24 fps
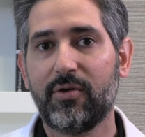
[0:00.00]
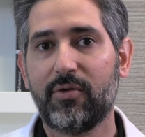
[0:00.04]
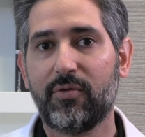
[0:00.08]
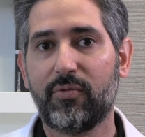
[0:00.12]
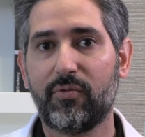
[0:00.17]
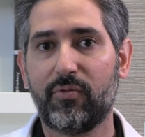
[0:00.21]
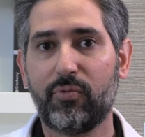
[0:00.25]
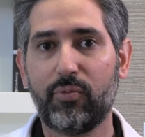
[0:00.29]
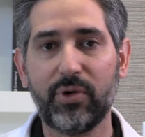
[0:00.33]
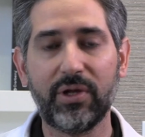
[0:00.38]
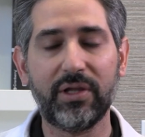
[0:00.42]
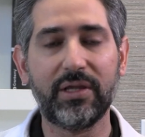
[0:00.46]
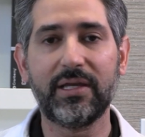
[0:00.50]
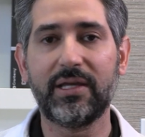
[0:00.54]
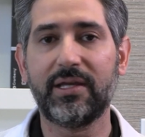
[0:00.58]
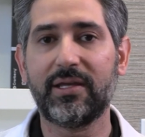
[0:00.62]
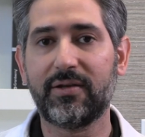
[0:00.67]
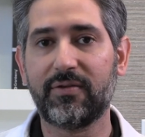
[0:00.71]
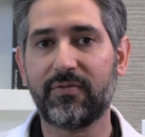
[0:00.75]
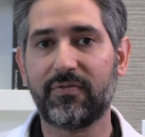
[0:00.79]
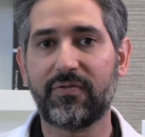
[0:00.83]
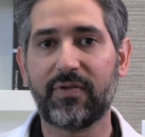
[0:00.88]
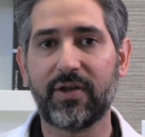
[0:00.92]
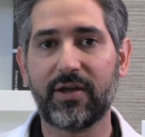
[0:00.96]
really
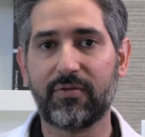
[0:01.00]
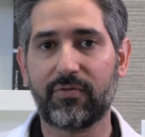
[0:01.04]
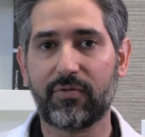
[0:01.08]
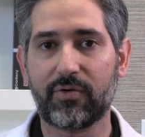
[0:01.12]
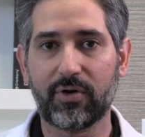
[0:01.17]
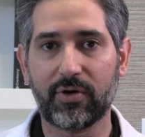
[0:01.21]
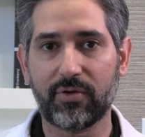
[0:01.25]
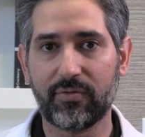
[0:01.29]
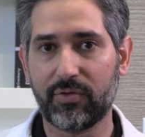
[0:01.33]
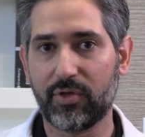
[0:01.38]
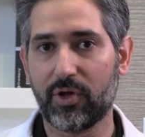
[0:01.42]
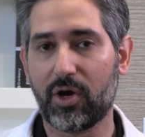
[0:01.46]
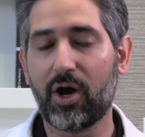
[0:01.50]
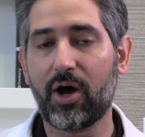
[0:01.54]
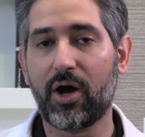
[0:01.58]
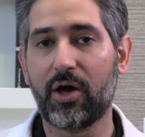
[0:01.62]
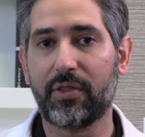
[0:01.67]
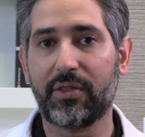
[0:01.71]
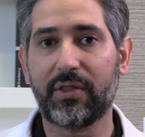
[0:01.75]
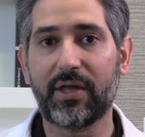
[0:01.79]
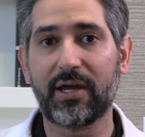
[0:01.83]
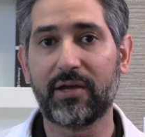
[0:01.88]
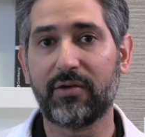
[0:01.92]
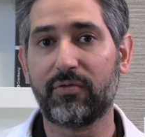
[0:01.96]
in favor of the
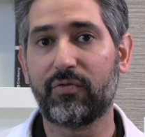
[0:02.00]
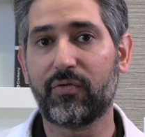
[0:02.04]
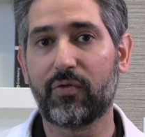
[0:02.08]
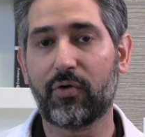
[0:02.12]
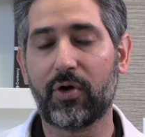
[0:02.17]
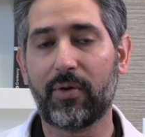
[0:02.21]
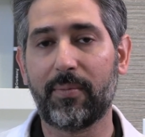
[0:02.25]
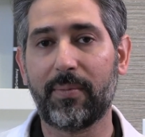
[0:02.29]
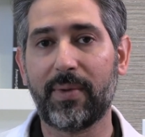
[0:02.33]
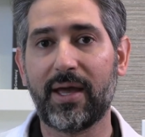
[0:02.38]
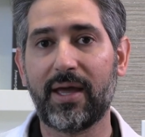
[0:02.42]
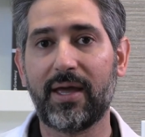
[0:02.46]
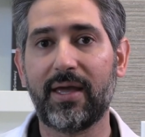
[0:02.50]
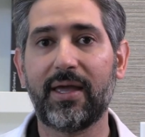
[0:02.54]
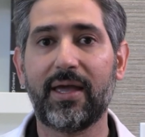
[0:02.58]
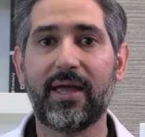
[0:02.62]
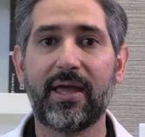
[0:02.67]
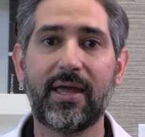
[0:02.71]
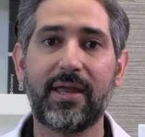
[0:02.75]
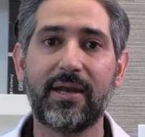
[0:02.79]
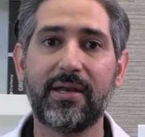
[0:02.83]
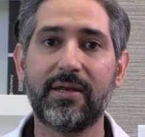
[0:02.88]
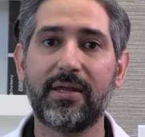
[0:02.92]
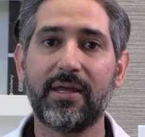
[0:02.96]
online format.
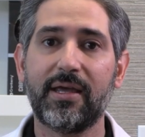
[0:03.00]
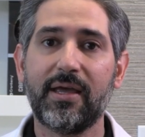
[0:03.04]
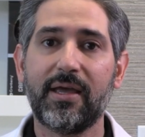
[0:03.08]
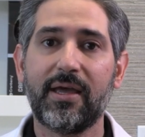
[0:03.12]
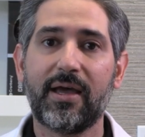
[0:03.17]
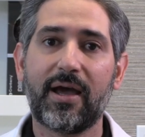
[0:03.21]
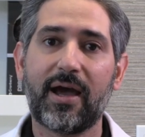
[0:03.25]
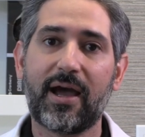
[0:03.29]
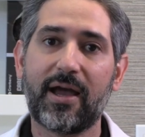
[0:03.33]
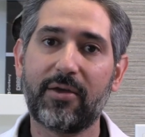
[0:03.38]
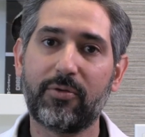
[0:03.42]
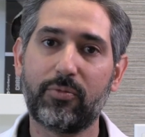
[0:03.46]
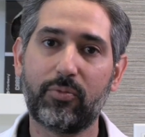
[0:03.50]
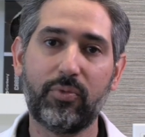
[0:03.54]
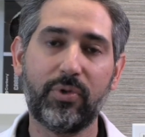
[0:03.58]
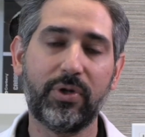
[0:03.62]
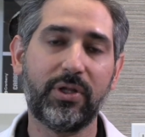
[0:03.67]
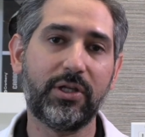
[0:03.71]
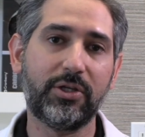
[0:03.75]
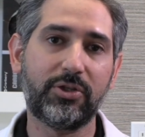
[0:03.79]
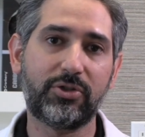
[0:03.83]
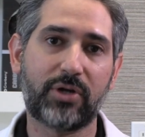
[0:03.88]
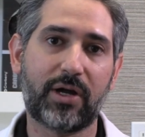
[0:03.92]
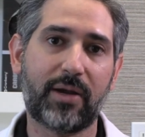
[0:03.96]
And I
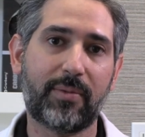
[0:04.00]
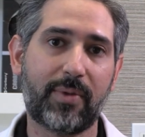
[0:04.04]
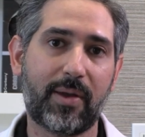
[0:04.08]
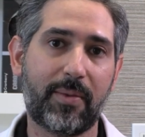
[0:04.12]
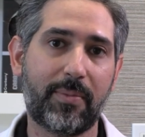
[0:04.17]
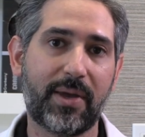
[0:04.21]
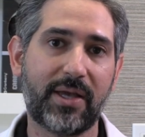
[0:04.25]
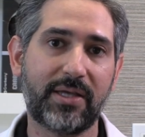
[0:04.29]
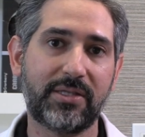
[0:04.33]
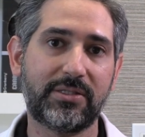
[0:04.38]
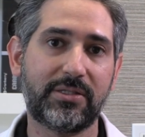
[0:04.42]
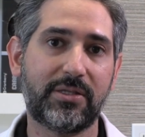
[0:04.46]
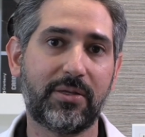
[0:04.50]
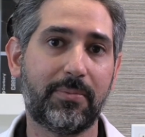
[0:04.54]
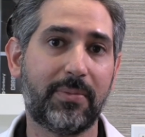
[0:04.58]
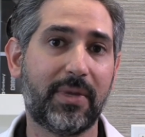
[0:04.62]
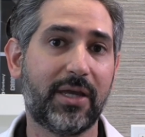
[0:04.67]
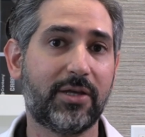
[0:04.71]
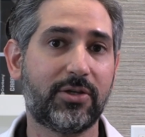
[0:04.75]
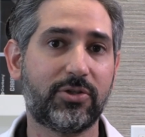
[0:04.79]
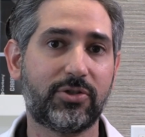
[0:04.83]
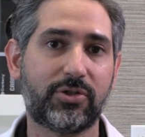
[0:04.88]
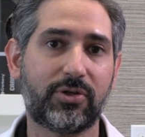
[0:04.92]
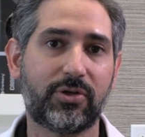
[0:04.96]
really try my best to
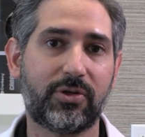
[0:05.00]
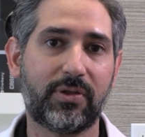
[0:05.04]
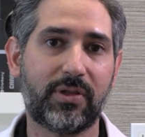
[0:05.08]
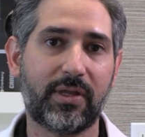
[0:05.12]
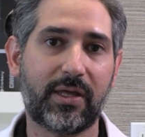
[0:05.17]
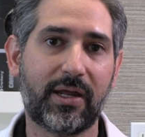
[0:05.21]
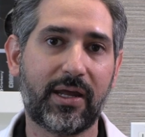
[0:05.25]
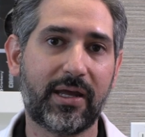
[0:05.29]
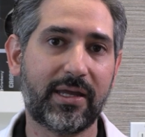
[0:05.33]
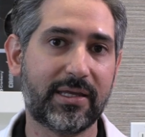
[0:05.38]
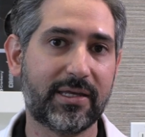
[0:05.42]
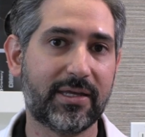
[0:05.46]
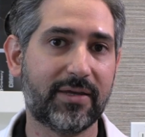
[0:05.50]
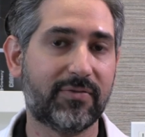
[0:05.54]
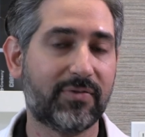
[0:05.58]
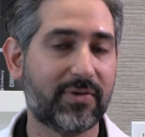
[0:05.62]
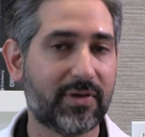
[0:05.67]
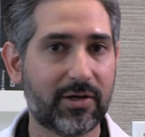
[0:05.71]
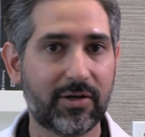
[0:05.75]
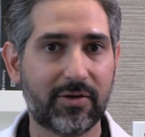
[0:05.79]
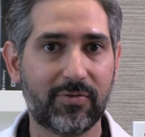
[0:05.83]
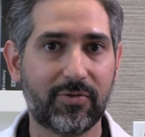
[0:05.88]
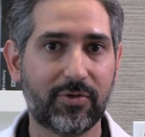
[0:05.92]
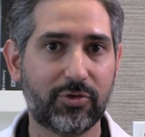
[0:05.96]
make sure that I give
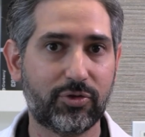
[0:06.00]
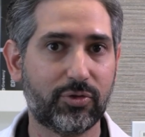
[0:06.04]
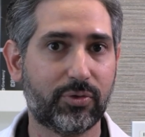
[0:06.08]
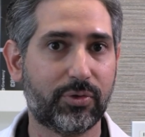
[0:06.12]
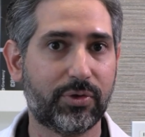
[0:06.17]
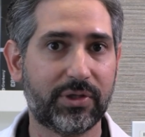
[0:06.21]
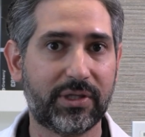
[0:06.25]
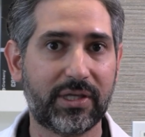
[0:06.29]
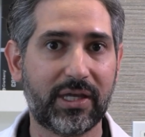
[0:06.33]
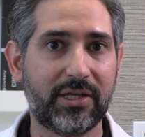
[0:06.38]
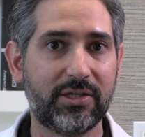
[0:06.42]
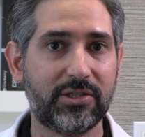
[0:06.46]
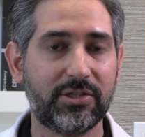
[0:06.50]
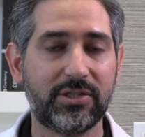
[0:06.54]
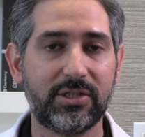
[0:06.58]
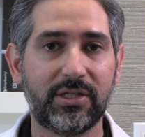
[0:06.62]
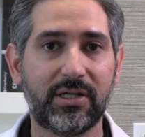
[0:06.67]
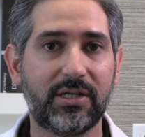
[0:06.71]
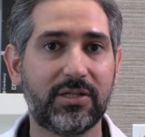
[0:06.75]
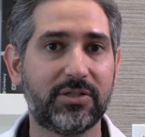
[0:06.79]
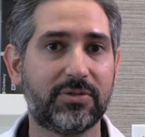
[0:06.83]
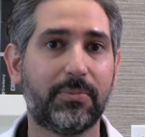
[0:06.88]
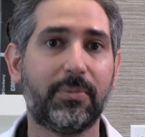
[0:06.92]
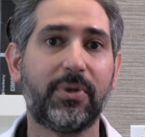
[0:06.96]
individual
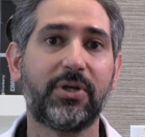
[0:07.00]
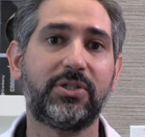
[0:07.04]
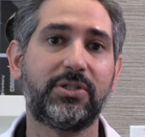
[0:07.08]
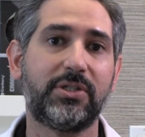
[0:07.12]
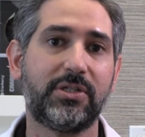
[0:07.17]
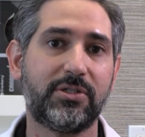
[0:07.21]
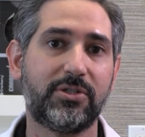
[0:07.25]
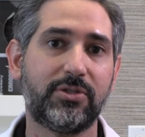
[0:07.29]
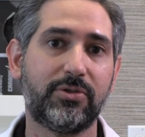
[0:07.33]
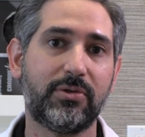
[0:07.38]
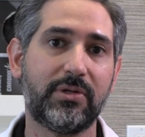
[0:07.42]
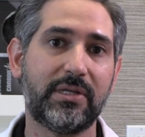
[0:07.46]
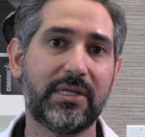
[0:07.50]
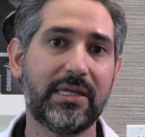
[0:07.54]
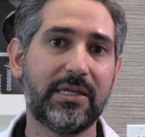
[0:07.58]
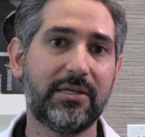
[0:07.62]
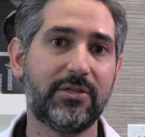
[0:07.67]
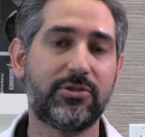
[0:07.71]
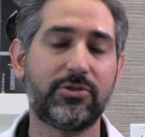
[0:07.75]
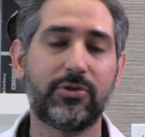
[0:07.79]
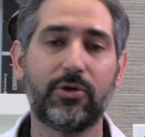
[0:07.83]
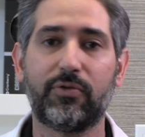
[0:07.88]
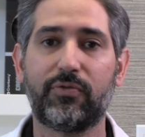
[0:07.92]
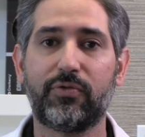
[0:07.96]
attention as much as you
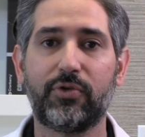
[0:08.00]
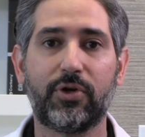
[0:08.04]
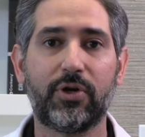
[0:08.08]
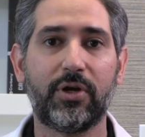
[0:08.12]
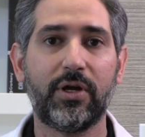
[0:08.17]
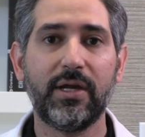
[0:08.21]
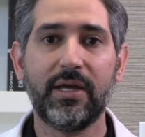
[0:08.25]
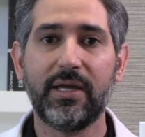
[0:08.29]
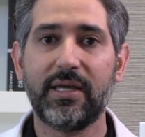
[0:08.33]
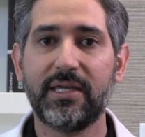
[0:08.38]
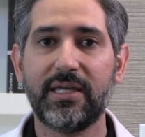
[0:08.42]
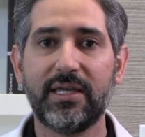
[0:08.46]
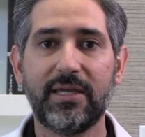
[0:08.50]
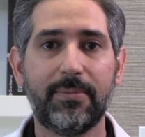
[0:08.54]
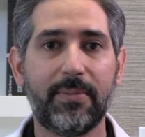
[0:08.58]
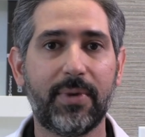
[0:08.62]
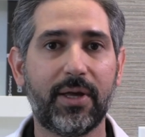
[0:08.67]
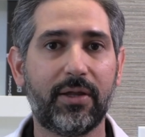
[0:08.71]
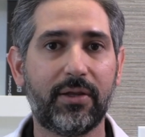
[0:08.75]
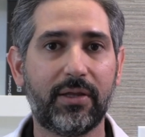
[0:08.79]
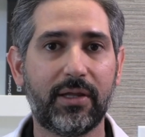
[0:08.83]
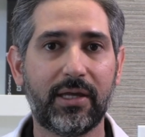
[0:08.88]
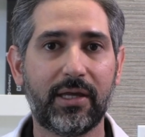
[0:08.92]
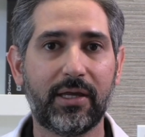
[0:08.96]
need. So if you're
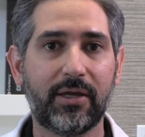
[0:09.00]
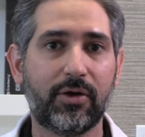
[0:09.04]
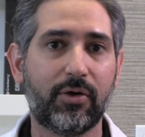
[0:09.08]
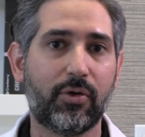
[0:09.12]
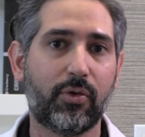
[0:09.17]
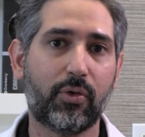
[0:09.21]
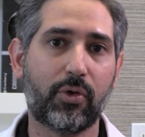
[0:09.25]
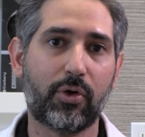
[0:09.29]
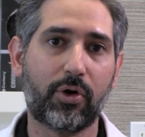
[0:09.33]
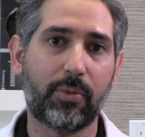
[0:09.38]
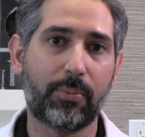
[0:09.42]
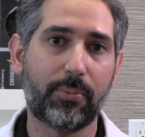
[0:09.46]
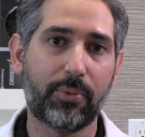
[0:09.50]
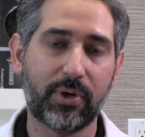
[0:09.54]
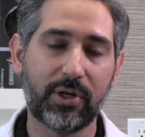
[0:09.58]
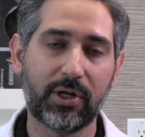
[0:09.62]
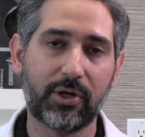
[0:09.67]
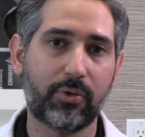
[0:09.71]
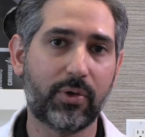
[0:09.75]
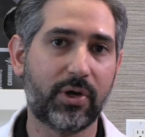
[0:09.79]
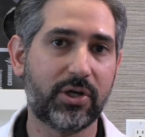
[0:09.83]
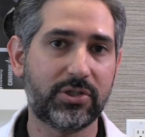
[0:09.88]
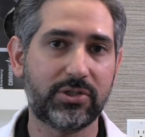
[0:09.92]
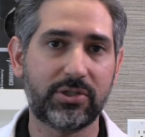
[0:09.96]
emailing or
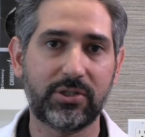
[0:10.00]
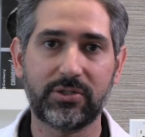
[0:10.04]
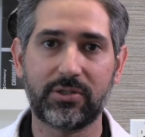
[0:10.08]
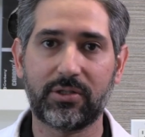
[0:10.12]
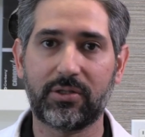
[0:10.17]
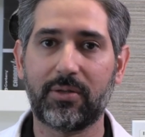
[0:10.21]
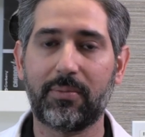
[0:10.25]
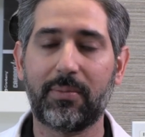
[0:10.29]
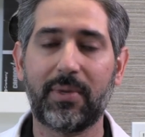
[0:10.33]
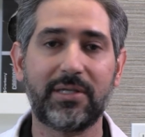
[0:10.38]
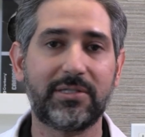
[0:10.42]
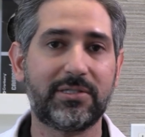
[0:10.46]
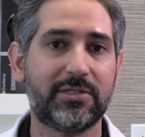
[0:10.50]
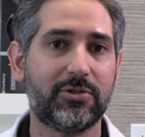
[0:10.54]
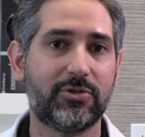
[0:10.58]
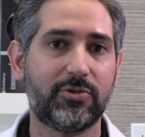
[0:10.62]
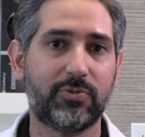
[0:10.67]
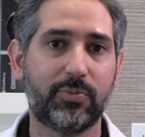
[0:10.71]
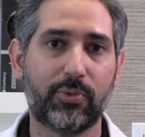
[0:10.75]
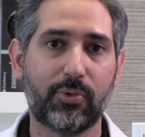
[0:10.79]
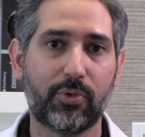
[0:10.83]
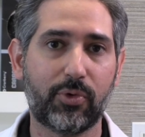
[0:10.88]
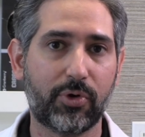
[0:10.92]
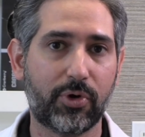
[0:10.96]
putting questions on the
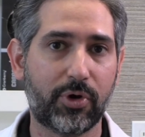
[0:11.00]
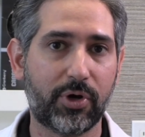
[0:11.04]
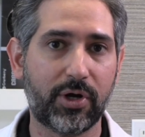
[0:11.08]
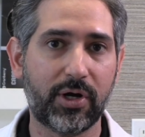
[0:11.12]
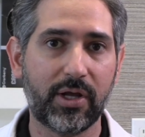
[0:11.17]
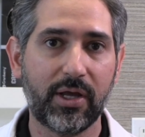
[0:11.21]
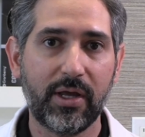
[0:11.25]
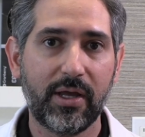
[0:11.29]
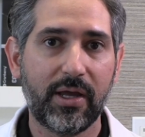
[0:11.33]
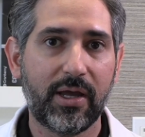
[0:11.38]
message board,